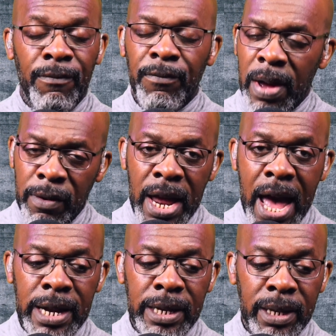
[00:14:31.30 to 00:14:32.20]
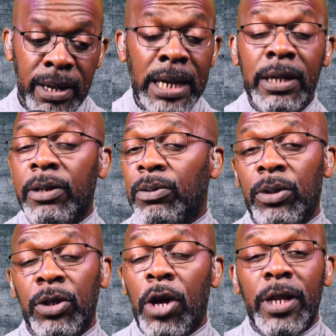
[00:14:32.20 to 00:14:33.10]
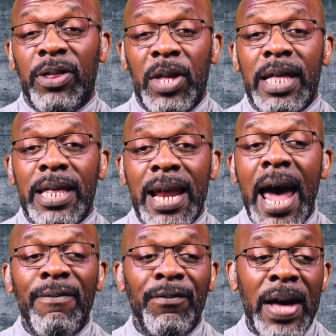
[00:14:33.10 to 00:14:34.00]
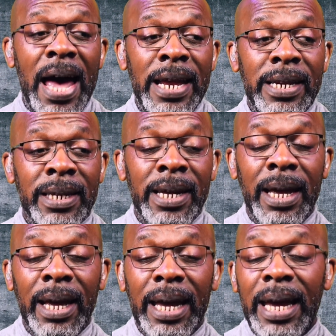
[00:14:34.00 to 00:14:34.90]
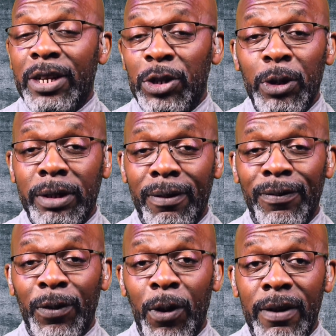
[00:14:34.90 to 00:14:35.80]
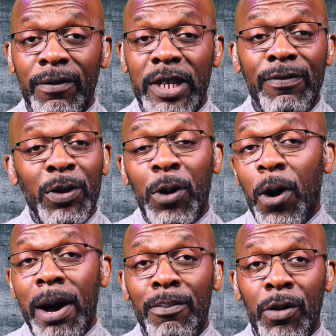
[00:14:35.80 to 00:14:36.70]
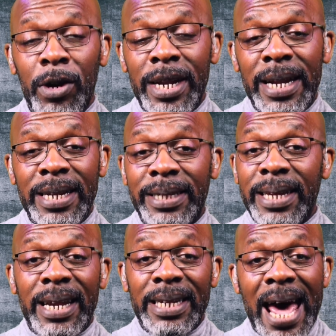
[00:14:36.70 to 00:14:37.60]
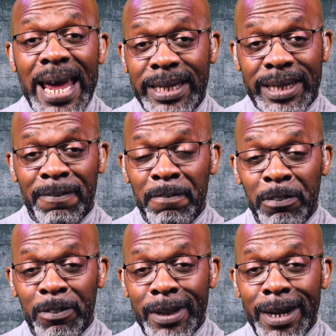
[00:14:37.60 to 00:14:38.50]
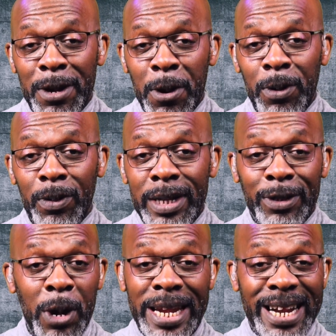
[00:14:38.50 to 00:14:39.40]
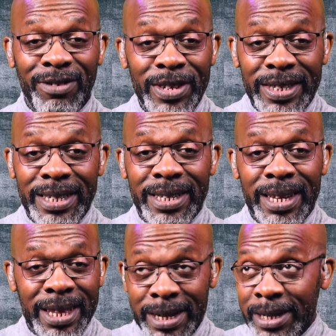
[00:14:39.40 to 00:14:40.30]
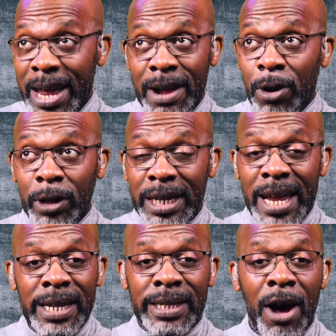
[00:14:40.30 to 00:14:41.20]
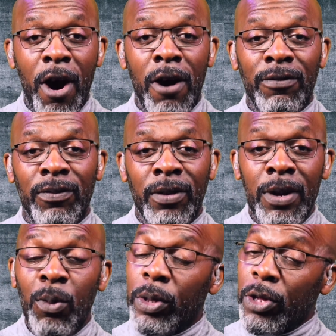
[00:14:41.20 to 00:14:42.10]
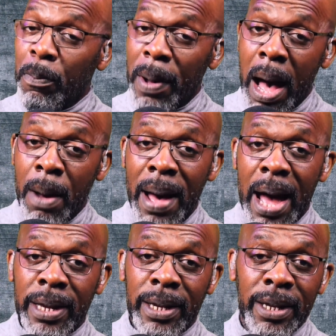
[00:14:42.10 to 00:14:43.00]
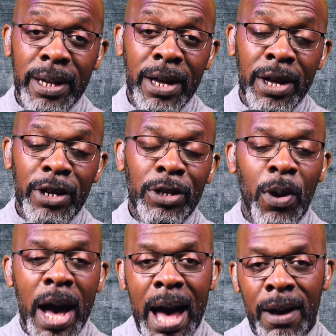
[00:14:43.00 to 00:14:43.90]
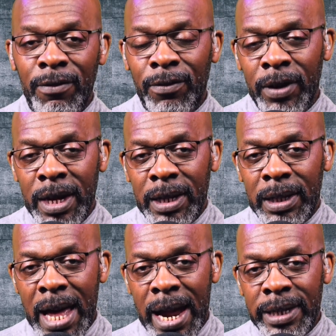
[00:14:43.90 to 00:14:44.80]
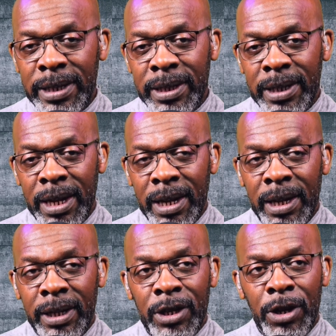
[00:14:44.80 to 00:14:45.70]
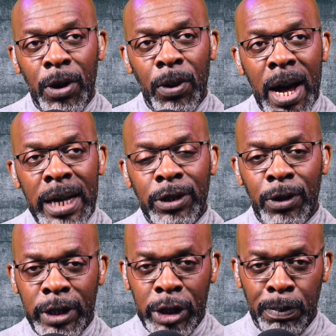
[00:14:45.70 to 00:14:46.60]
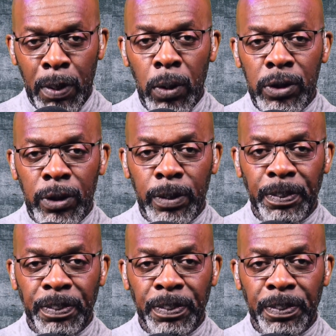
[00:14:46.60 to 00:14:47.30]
Very handy. And the other thing that I find it useful for is if you go abroad and they take light, there's no electricity and all the lights are off. With your power bank, you have light, at your disposal.